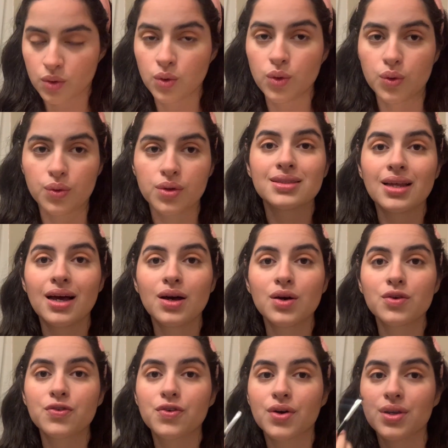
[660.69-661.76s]
Cool.
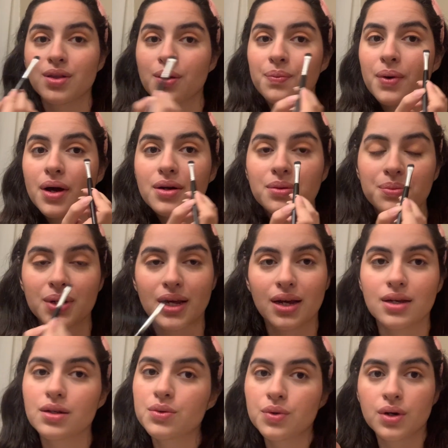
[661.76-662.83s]
Now for the bottom
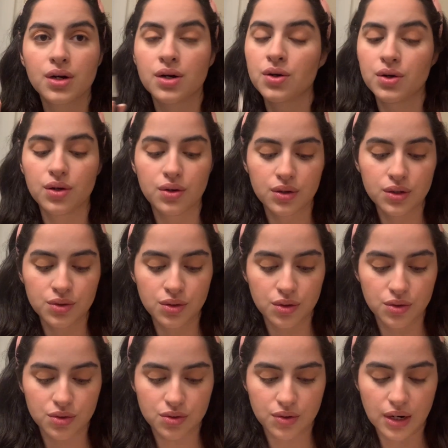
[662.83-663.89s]
line, we're not going to
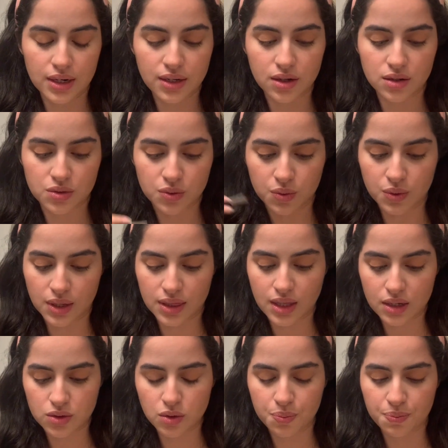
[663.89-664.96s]
use red because we want
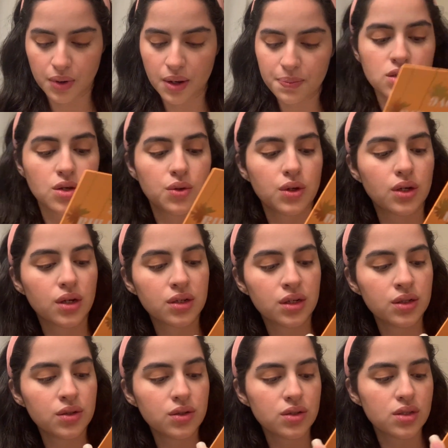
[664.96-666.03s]
that to pop. So we're gonna
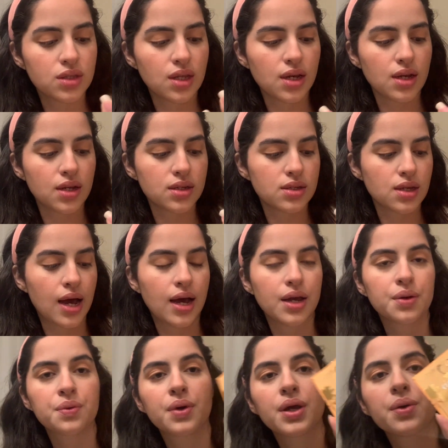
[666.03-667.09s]
use this
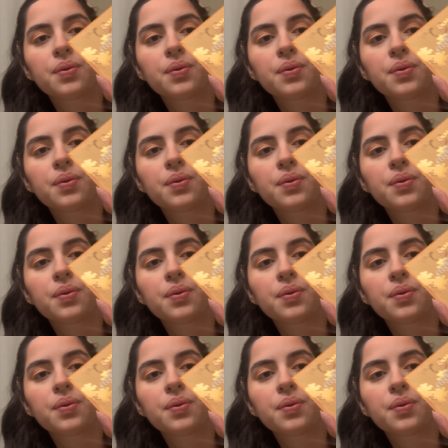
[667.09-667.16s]
Highway